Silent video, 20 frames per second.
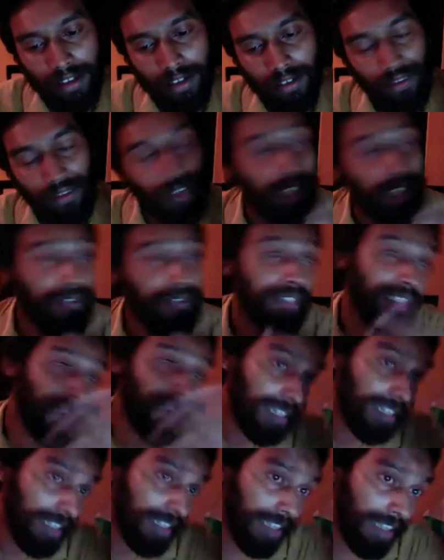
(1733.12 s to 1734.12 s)
Like we
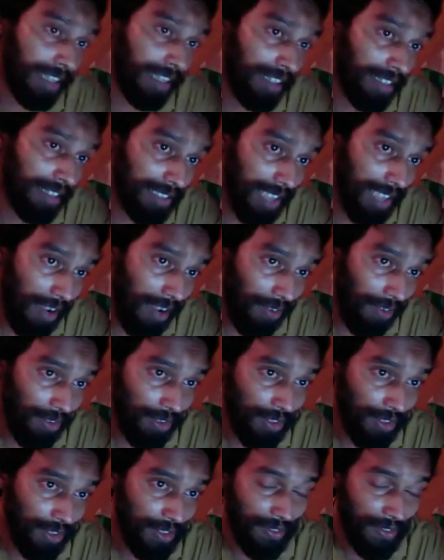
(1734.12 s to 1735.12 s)
had endless
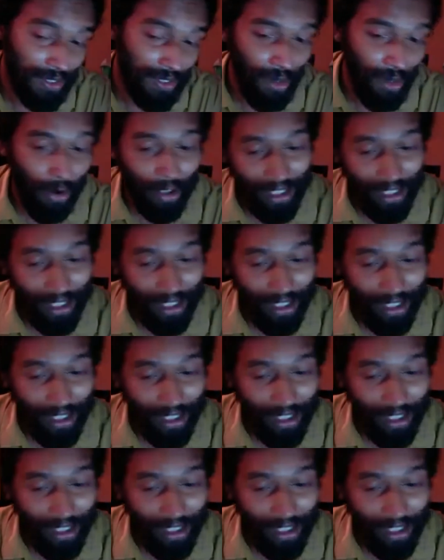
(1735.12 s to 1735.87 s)
hours of talking about,